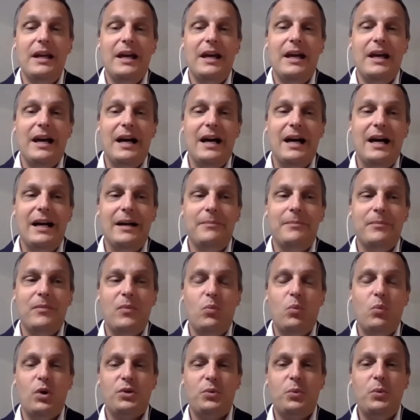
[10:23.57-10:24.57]

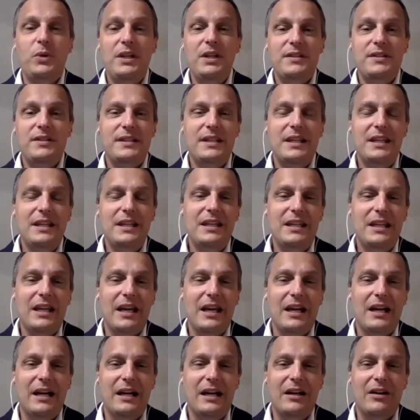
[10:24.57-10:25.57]
What we see
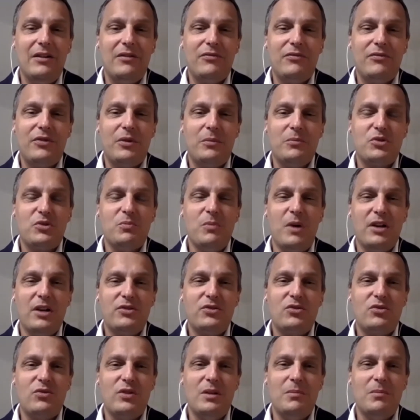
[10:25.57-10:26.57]
from
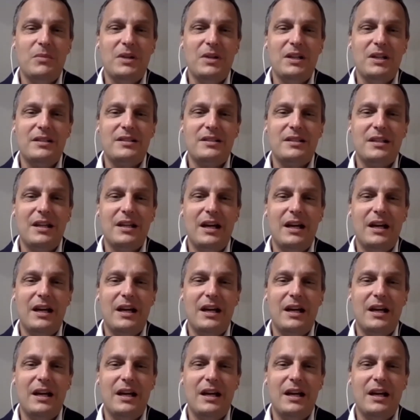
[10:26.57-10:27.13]
SmartStream is